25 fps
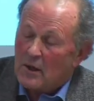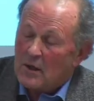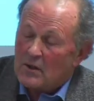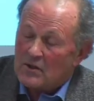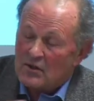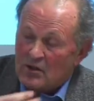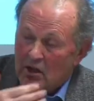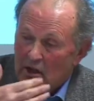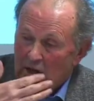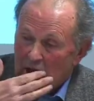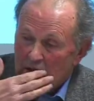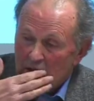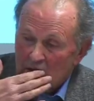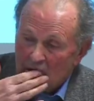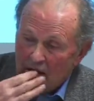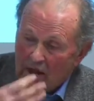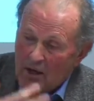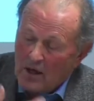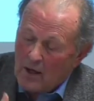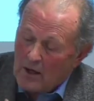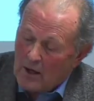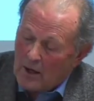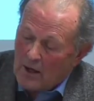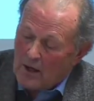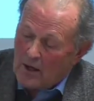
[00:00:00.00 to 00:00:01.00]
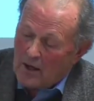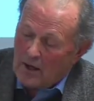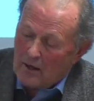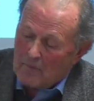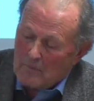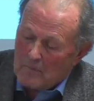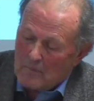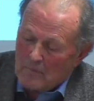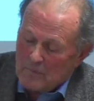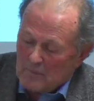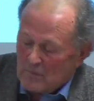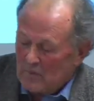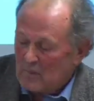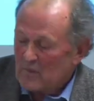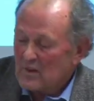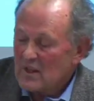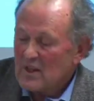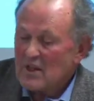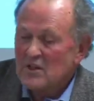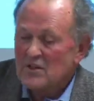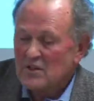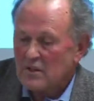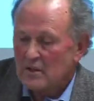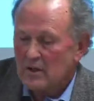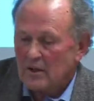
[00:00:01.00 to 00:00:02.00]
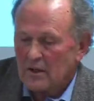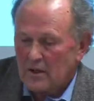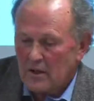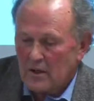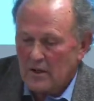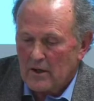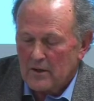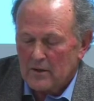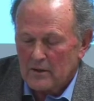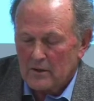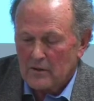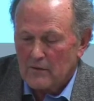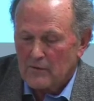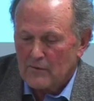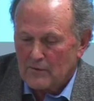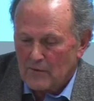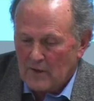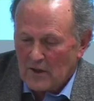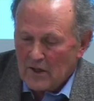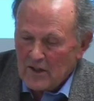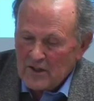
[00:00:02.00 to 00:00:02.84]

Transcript: So these are the kind of